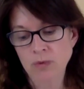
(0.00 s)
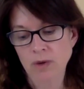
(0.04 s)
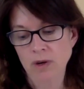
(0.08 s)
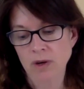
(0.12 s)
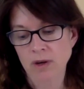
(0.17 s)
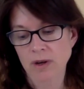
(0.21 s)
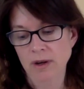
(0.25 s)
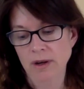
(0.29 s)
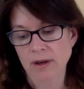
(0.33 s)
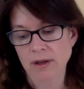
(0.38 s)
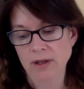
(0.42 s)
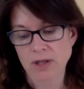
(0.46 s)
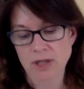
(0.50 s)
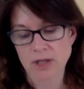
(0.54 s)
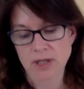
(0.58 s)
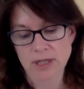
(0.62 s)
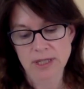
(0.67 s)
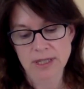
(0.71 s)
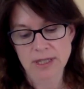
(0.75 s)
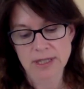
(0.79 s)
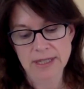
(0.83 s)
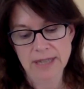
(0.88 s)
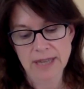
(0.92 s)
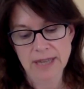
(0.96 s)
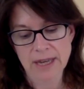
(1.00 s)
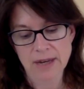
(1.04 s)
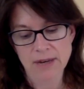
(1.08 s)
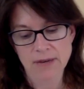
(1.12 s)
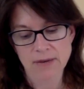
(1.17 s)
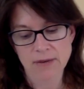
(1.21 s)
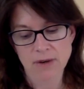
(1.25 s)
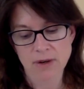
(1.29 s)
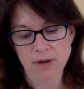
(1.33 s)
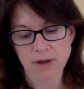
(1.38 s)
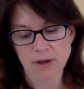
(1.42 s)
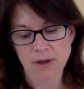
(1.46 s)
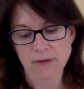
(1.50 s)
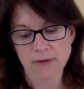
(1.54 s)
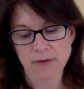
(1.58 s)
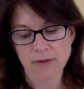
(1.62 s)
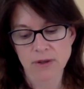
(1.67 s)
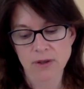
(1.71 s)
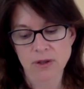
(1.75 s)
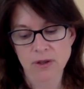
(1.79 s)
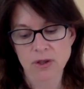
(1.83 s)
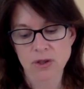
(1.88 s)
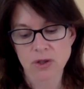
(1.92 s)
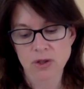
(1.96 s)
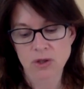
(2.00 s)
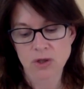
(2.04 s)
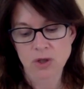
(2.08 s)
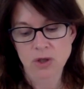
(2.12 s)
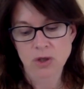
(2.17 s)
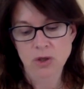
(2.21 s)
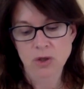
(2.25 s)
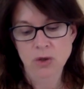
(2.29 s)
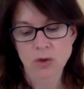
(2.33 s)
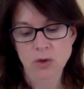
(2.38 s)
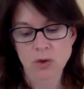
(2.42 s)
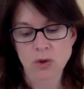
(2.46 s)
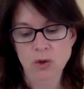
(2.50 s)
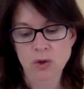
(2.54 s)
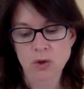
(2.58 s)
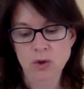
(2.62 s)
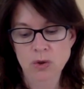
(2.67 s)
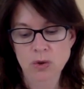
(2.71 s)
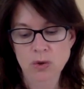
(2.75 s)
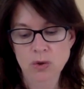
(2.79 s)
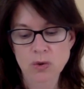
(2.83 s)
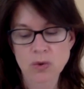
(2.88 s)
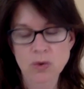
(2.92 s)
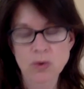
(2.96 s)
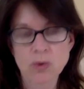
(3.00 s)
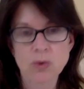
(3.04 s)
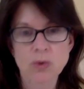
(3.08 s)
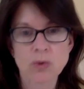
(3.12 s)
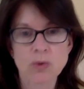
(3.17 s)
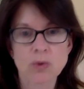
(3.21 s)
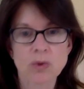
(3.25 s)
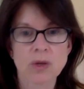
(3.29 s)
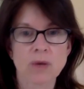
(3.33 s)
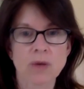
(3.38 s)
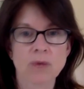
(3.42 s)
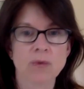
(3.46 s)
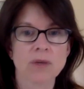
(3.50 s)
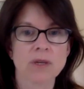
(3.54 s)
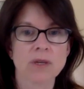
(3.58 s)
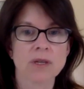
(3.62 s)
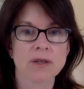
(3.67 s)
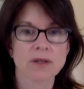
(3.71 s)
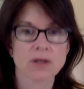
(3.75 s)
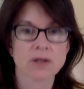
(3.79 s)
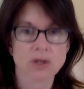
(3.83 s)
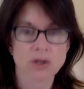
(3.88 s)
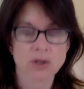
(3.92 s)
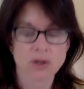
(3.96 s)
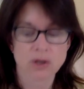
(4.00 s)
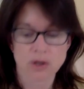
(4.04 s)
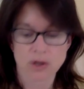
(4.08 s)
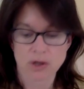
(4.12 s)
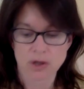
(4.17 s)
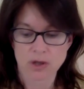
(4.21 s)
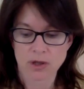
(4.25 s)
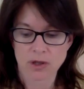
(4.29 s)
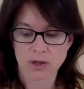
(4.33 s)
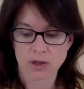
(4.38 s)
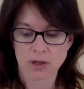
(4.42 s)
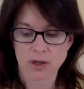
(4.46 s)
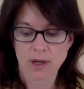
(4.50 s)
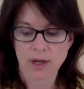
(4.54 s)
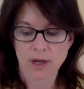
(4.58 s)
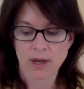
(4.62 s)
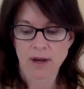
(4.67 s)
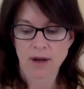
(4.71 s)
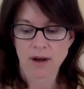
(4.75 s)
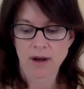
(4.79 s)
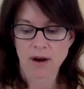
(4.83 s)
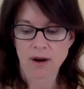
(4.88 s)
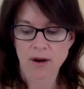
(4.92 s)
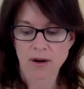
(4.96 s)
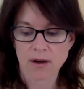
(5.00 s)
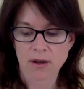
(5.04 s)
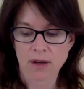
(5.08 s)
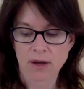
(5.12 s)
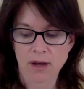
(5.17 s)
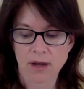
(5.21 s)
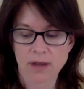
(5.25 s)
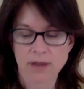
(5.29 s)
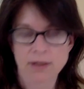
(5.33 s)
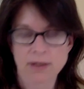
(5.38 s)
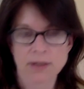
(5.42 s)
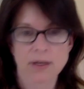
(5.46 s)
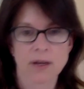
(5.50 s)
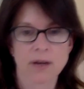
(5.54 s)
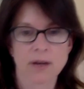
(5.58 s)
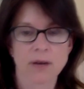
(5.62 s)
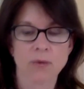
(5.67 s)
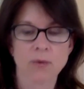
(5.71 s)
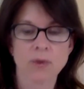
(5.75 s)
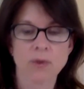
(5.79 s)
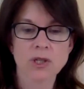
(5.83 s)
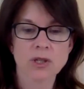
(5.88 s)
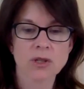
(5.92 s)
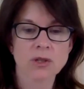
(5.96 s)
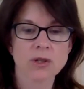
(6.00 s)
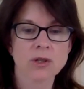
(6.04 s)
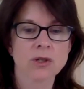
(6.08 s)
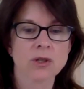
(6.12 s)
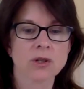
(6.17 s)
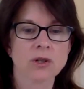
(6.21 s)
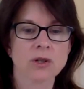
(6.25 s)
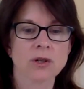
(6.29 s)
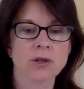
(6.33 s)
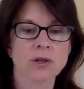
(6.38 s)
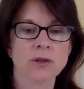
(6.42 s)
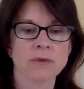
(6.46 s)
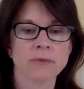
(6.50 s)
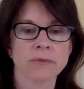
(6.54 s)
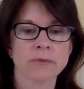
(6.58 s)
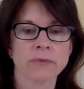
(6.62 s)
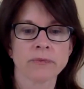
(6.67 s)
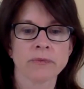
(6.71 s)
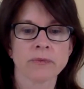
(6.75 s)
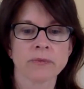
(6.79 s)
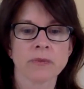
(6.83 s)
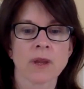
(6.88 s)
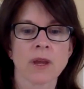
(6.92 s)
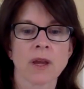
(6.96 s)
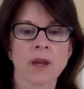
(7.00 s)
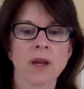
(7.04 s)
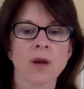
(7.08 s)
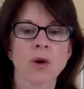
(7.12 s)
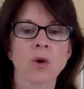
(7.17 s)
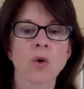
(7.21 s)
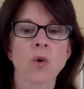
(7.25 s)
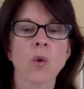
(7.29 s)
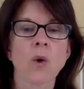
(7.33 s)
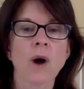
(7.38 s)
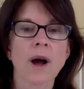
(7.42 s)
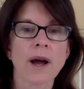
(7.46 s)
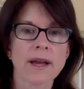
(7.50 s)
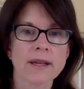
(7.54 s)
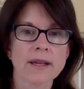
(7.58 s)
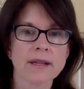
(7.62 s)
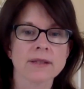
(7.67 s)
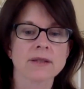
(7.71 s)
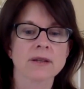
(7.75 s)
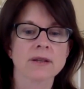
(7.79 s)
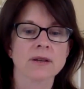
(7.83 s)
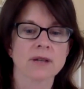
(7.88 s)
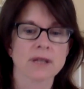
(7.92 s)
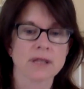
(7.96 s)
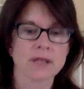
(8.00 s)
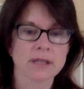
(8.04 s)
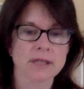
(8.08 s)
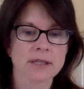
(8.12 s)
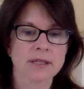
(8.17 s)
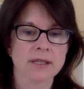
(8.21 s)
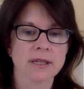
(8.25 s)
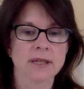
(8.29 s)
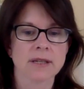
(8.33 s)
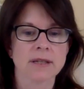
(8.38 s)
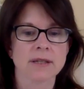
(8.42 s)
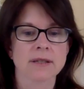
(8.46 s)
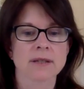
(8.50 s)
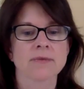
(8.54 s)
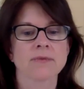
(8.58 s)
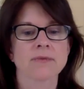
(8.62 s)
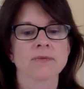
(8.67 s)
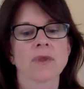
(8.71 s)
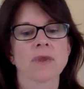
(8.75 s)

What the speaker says: our consciousness out of our gut field is to soothe and reassure our gut, which in turn quiets our instinct.